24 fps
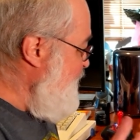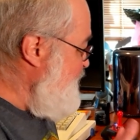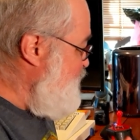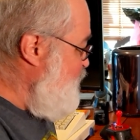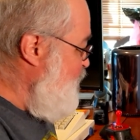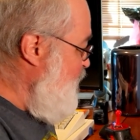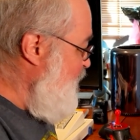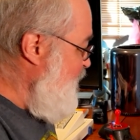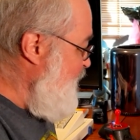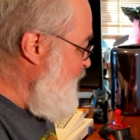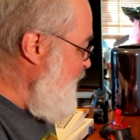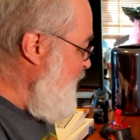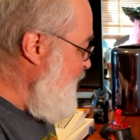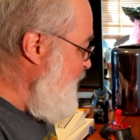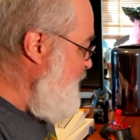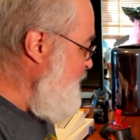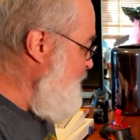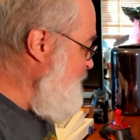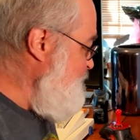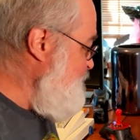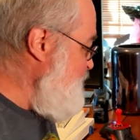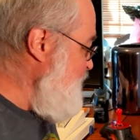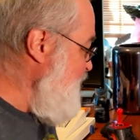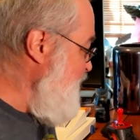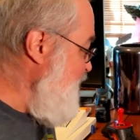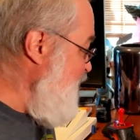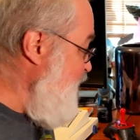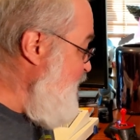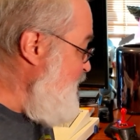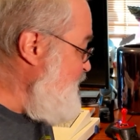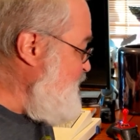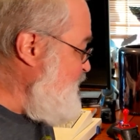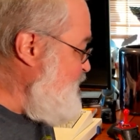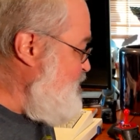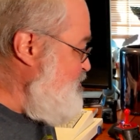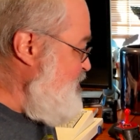It's working.
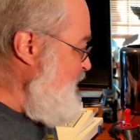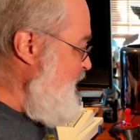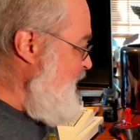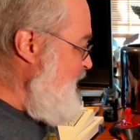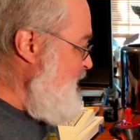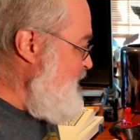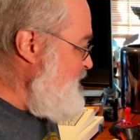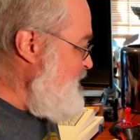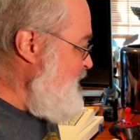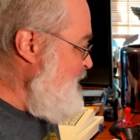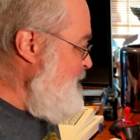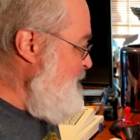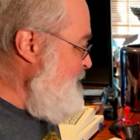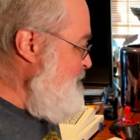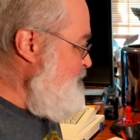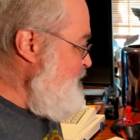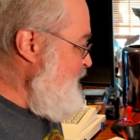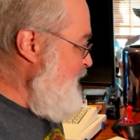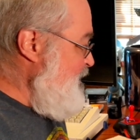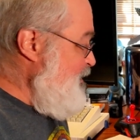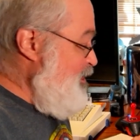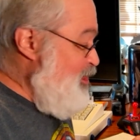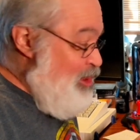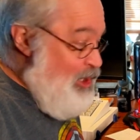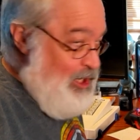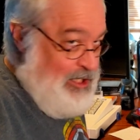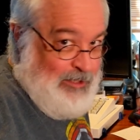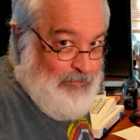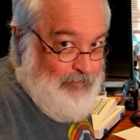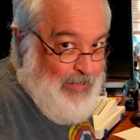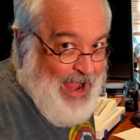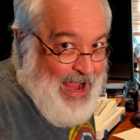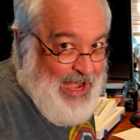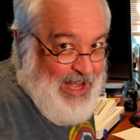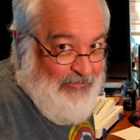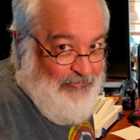Looks great. Looks
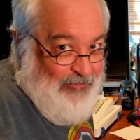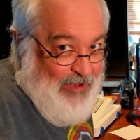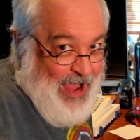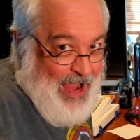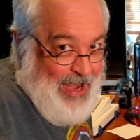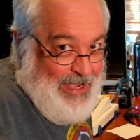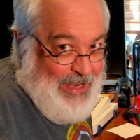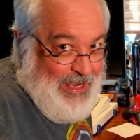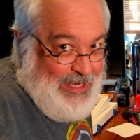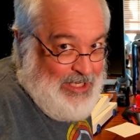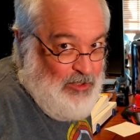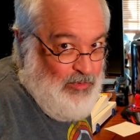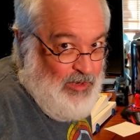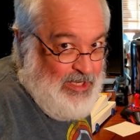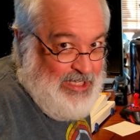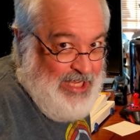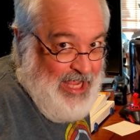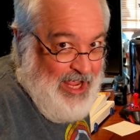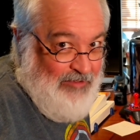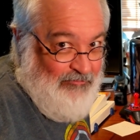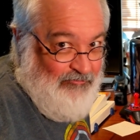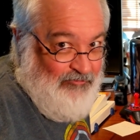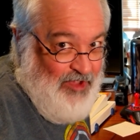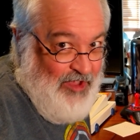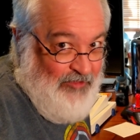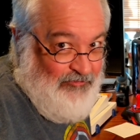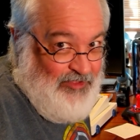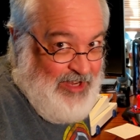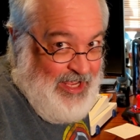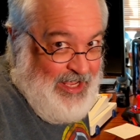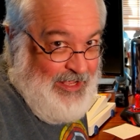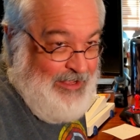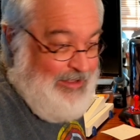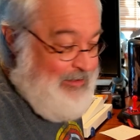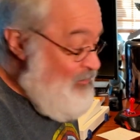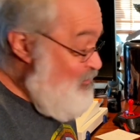mighty fine next to a
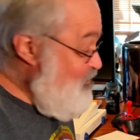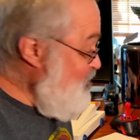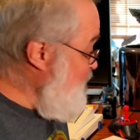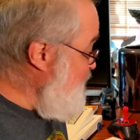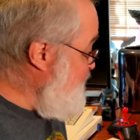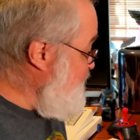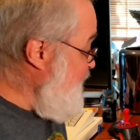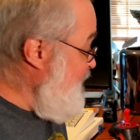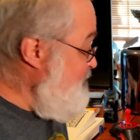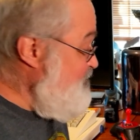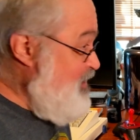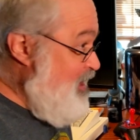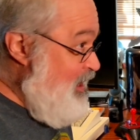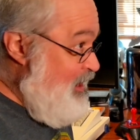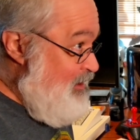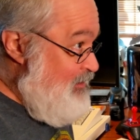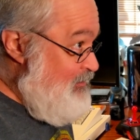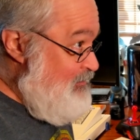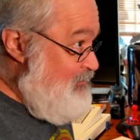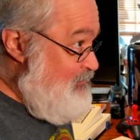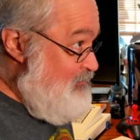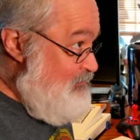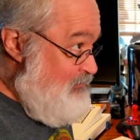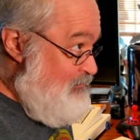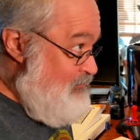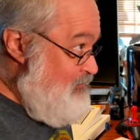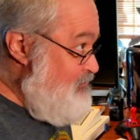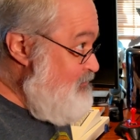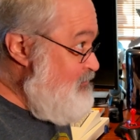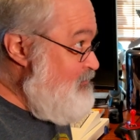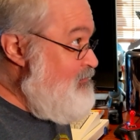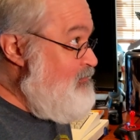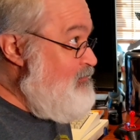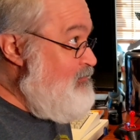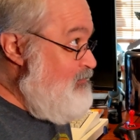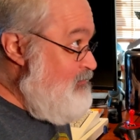1050, which I've got
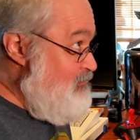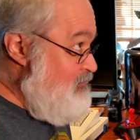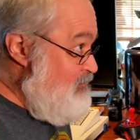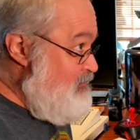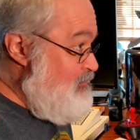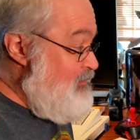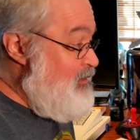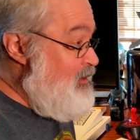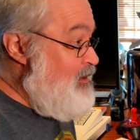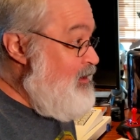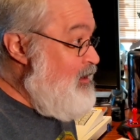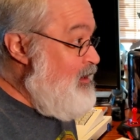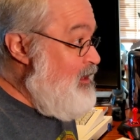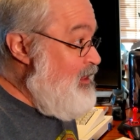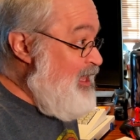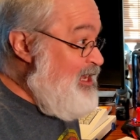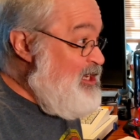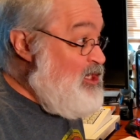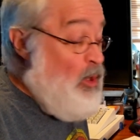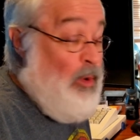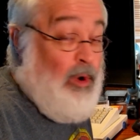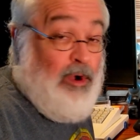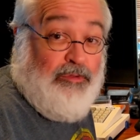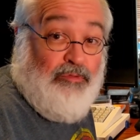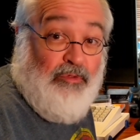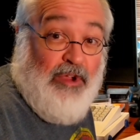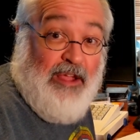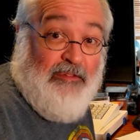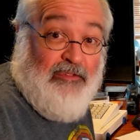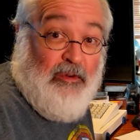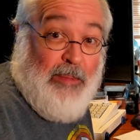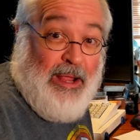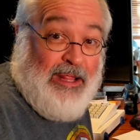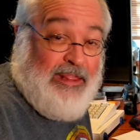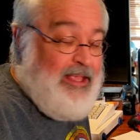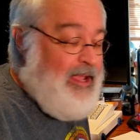at least two or three
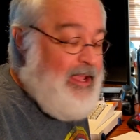of them, I